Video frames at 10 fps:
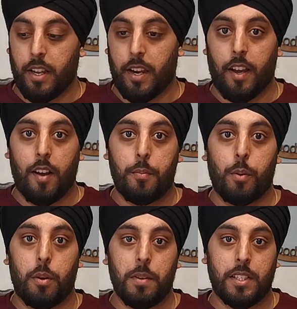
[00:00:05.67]
done it. I
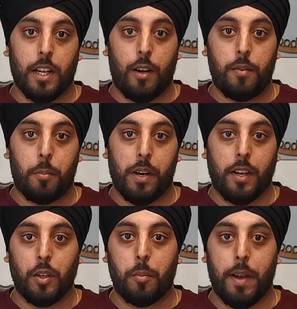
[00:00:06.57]
brought myself a
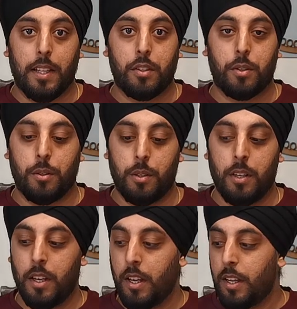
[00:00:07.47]
brand new bandsaw.
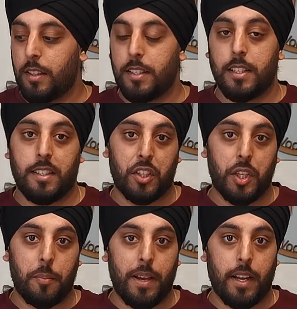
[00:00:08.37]
This is the
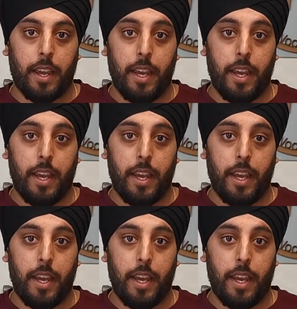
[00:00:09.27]
Scheppach